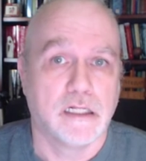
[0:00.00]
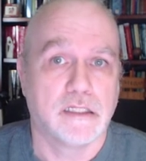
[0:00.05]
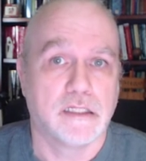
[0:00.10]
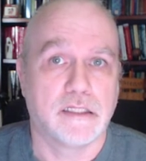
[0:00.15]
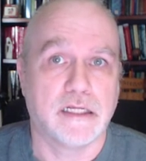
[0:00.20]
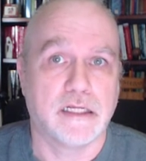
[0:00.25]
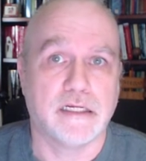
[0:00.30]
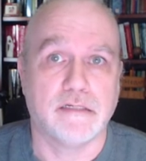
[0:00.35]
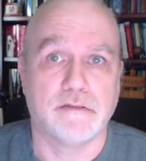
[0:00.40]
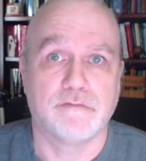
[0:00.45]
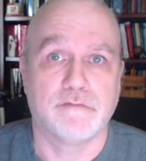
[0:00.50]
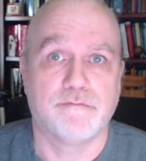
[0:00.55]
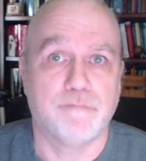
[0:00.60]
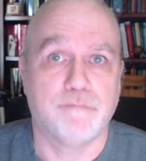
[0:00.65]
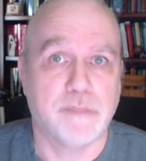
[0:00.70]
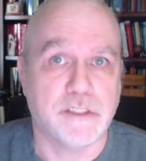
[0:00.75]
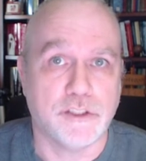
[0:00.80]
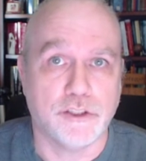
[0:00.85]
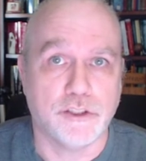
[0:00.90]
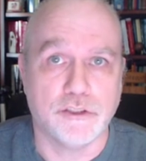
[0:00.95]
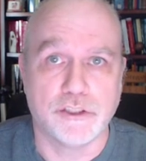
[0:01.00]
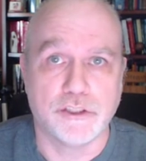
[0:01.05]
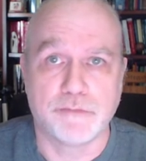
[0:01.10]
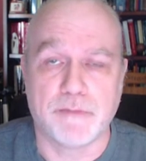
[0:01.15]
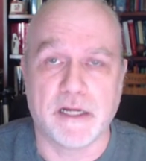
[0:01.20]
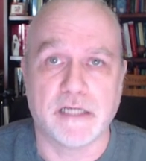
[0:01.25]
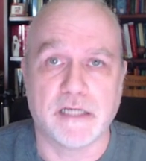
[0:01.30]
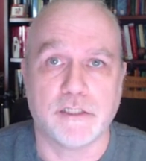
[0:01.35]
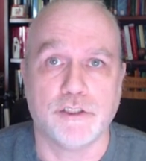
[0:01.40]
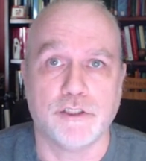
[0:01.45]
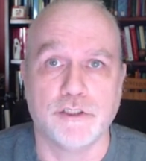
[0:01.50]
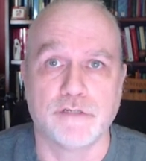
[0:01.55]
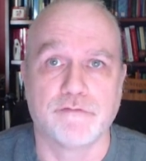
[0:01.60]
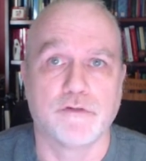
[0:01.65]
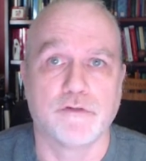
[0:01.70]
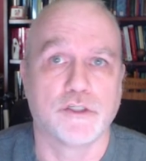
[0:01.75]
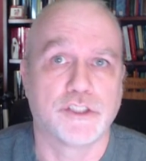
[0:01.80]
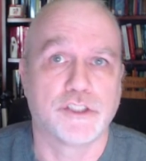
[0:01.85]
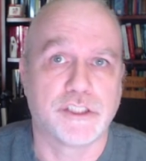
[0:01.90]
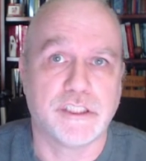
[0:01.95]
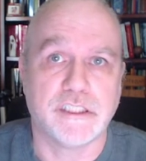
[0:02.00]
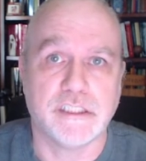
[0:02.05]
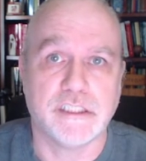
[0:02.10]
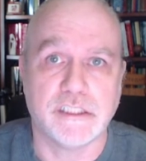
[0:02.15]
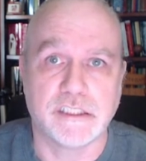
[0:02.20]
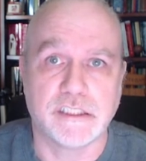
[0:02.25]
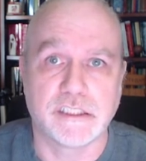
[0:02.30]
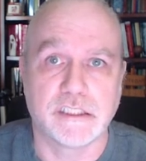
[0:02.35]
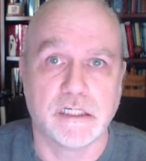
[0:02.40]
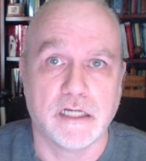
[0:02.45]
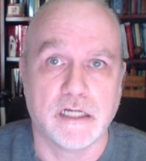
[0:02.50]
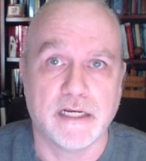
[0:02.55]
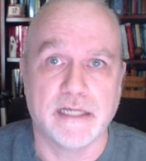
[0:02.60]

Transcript: They've been used by universities